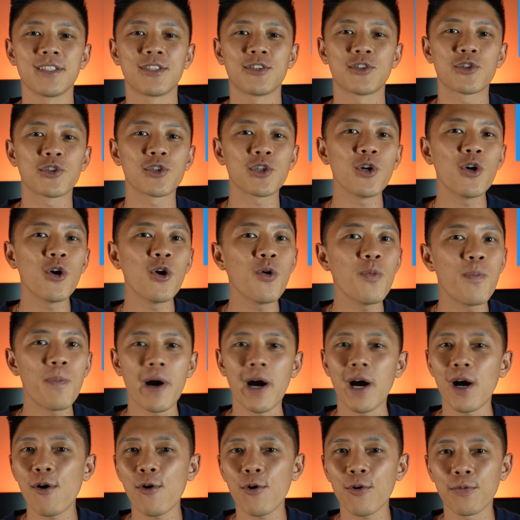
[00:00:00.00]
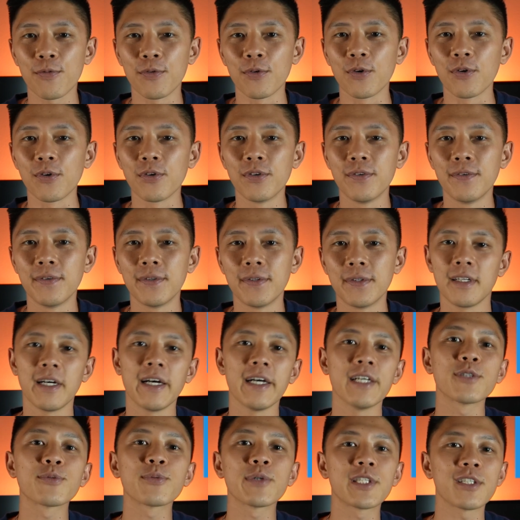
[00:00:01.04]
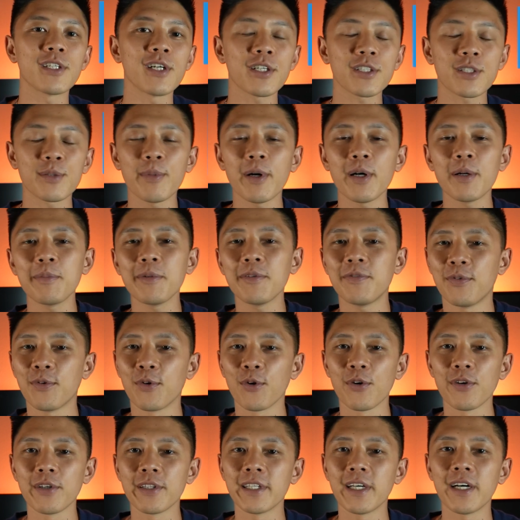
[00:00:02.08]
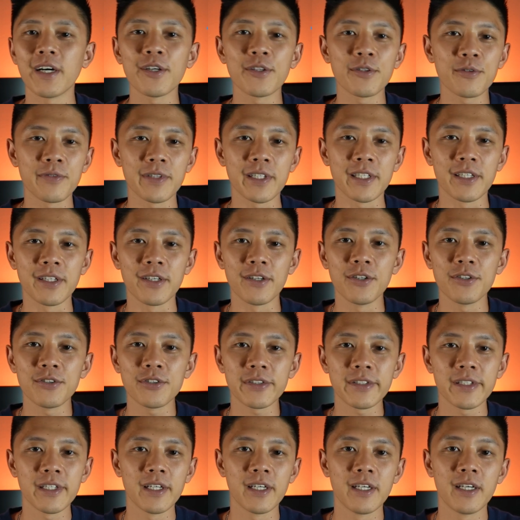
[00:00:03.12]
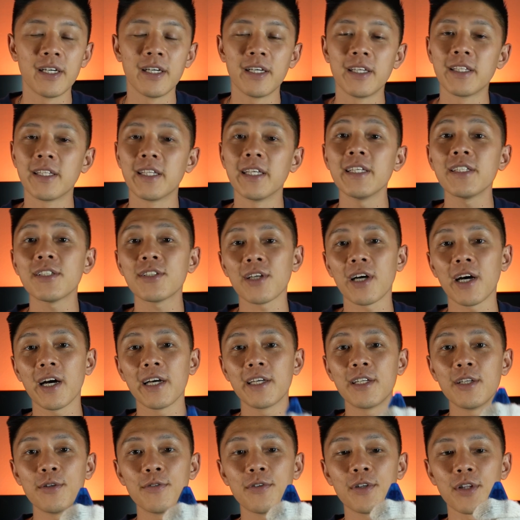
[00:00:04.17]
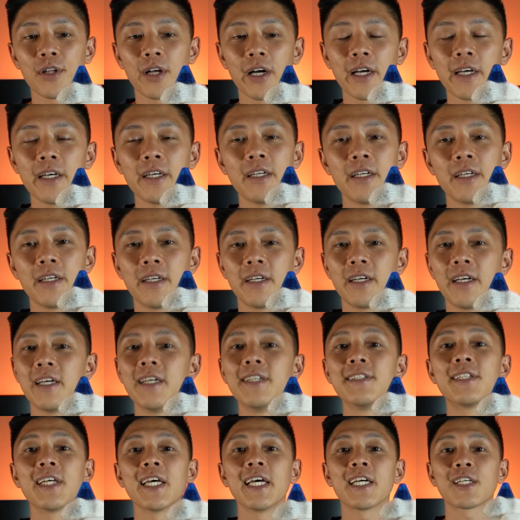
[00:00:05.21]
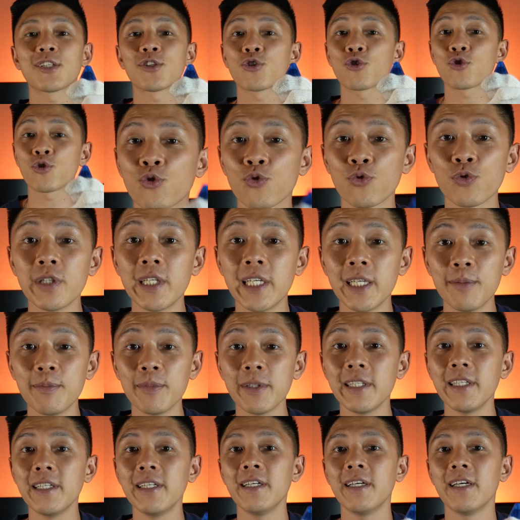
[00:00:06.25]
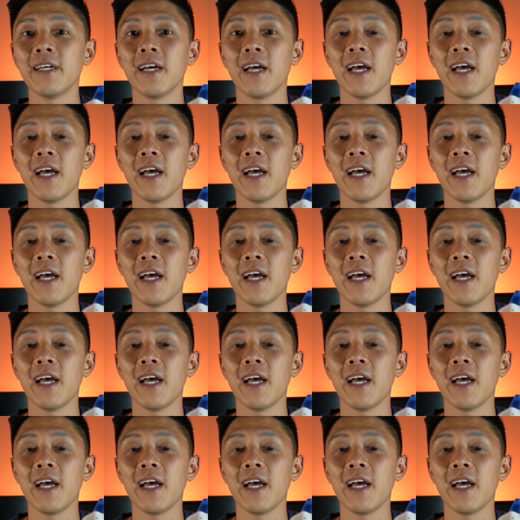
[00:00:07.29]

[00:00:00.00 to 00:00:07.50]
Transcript: so powerful. As we talked about before in the other videos, this iNova light is extremely,